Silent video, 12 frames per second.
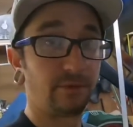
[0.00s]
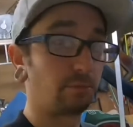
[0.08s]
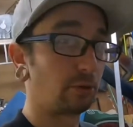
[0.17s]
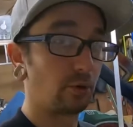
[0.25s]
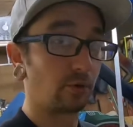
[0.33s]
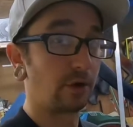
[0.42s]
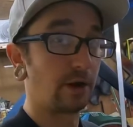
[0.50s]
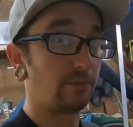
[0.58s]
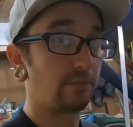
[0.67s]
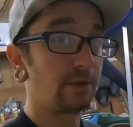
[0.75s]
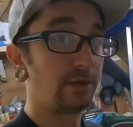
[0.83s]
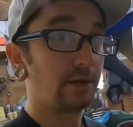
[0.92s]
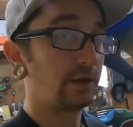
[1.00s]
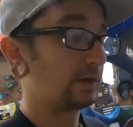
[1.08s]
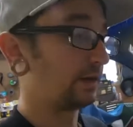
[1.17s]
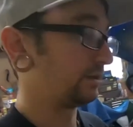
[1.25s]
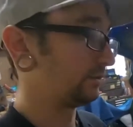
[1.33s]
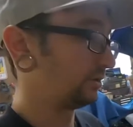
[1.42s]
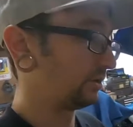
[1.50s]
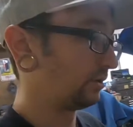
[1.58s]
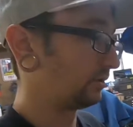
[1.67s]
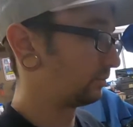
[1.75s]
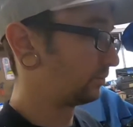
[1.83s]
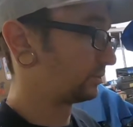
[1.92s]
program, and, you
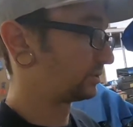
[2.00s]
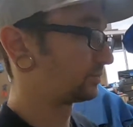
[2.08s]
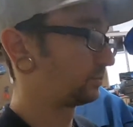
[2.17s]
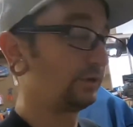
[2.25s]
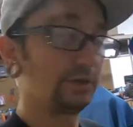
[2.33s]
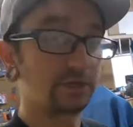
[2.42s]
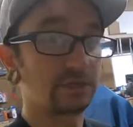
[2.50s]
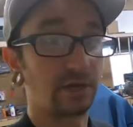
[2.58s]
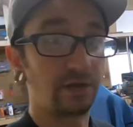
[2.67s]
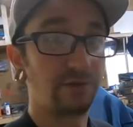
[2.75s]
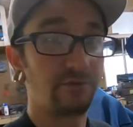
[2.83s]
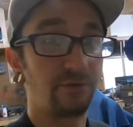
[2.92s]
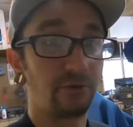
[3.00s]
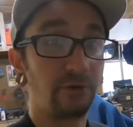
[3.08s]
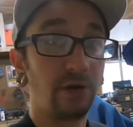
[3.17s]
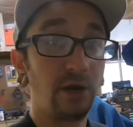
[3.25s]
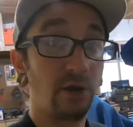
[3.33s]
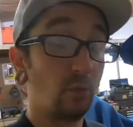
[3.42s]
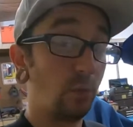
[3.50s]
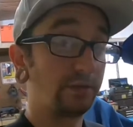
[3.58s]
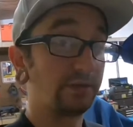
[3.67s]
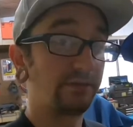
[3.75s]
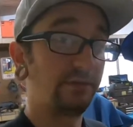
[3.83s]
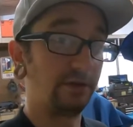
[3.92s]
know, we're just really excited for what
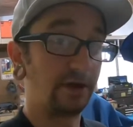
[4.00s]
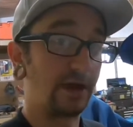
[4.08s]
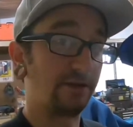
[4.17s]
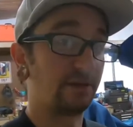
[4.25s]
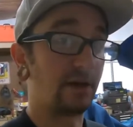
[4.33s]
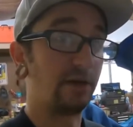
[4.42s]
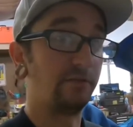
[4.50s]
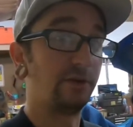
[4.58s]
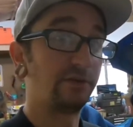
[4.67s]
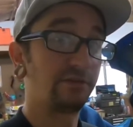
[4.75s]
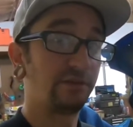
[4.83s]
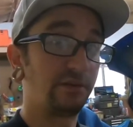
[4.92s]
this year has ahead of us.